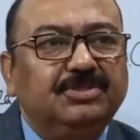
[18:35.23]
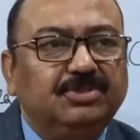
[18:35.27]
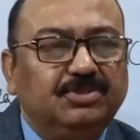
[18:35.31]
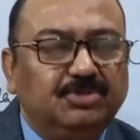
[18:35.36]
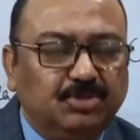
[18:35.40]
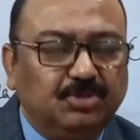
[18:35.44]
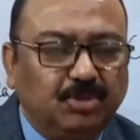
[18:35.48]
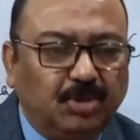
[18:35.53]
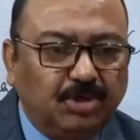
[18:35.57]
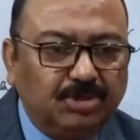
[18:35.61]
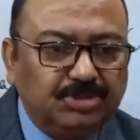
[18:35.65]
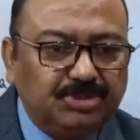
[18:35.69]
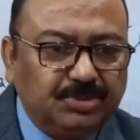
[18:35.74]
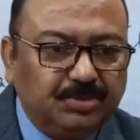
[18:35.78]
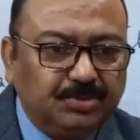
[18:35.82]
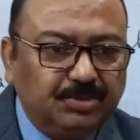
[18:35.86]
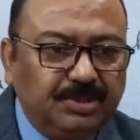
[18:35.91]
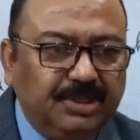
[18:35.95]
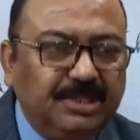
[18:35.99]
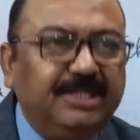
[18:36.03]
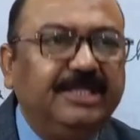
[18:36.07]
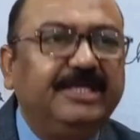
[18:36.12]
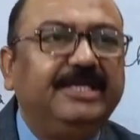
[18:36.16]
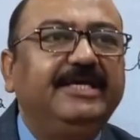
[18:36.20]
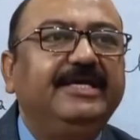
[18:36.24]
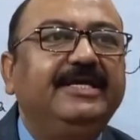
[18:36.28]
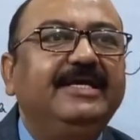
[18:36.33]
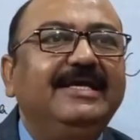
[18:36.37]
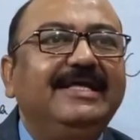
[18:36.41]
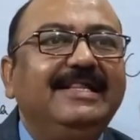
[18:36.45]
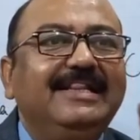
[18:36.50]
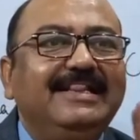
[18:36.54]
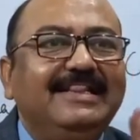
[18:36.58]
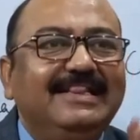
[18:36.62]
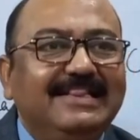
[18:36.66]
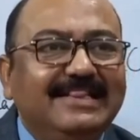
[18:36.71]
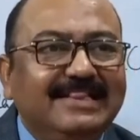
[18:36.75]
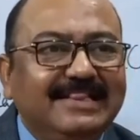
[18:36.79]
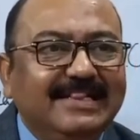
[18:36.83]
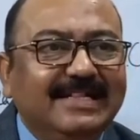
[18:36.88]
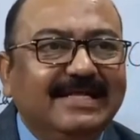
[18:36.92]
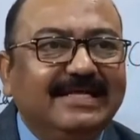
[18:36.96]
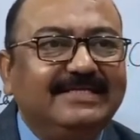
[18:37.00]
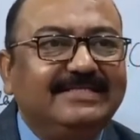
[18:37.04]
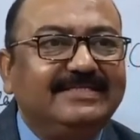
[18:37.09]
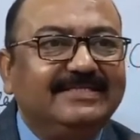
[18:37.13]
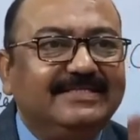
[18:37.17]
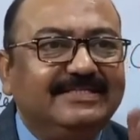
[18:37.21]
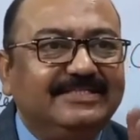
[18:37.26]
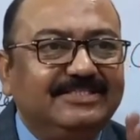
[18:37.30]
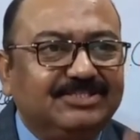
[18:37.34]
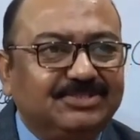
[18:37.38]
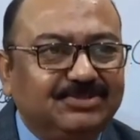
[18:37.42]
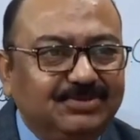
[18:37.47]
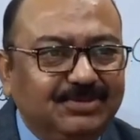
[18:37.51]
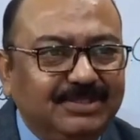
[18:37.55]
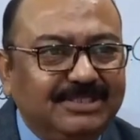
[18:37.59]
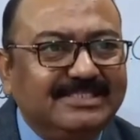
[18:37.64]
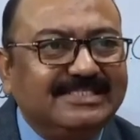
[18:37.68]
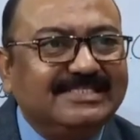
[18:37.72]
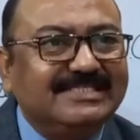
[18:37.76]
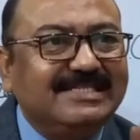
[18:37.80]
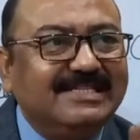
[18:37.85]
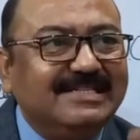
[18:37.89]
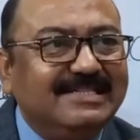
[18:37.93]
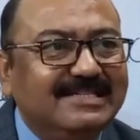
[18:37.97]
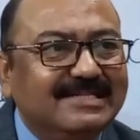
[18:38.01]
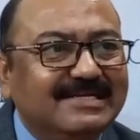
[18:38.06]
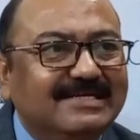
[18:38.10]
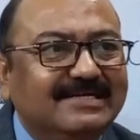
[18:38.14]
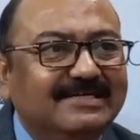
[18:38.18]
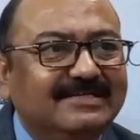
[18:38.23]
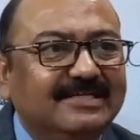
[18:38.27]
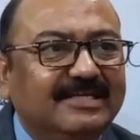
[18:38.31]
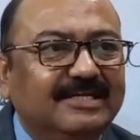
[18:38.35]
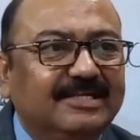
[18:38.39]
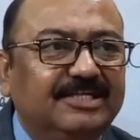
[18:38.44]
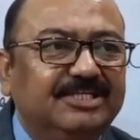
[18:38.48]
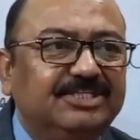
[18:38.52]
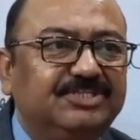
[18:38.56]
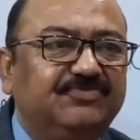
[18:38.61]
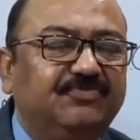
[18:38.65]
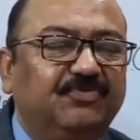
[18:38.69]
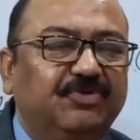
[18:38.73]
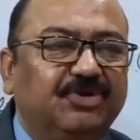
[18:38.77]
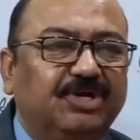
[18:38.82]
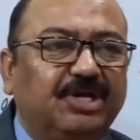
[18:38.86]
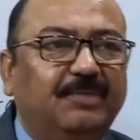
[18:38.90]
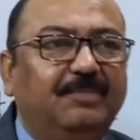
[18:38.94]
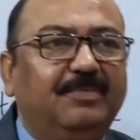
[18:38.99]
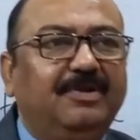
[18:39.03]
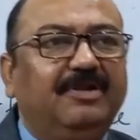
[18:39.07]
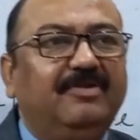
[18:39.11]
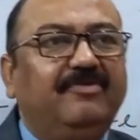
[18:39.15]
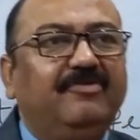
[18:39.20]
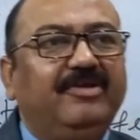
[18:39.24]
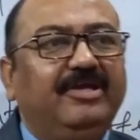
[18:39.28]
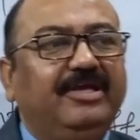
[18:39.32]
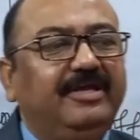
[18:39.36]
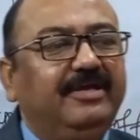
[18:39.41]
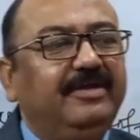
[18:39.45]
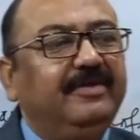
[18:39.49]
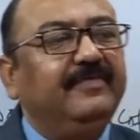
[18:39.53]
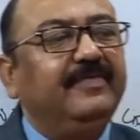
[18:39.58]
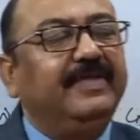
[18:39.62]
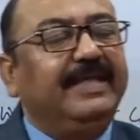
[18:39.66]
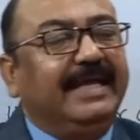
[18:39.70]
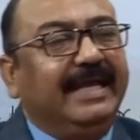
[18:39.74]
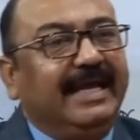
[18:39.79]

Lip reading: not only let students learn English vocabulary